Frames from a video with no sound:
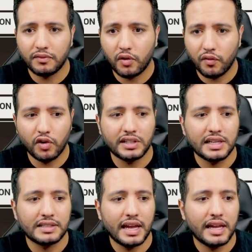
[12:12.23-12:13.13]
For void
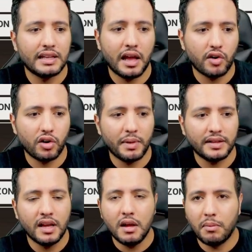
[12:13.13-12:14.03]
cascade, I recommend
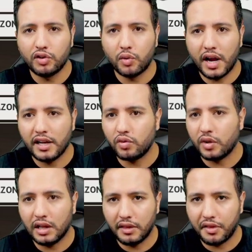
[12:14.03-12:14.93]
Madurai to
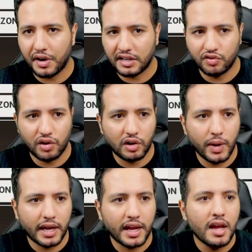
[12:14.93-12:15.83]
kill the Thrax really
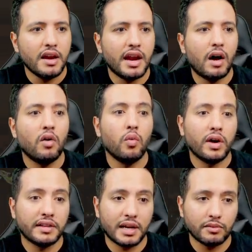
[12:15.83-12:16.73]
quick. Now, when
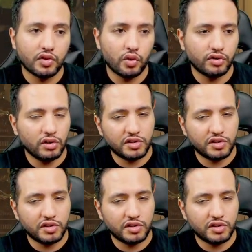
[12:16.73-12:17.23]
it comes to Nautilus